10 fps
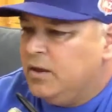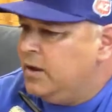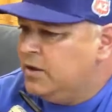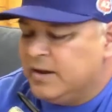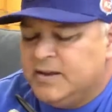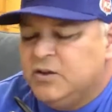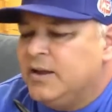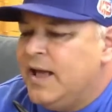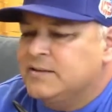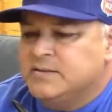You
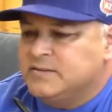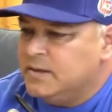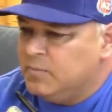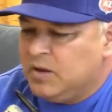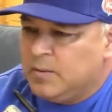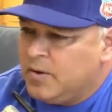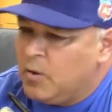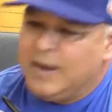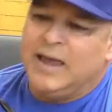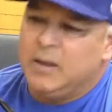can ask the same thing about
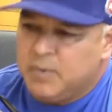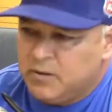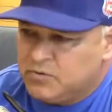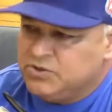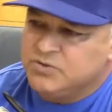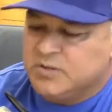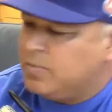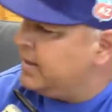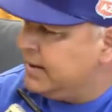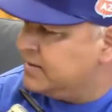why anybody would choose to
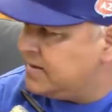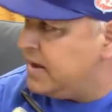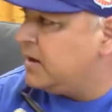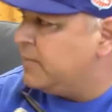play at Gonzaga.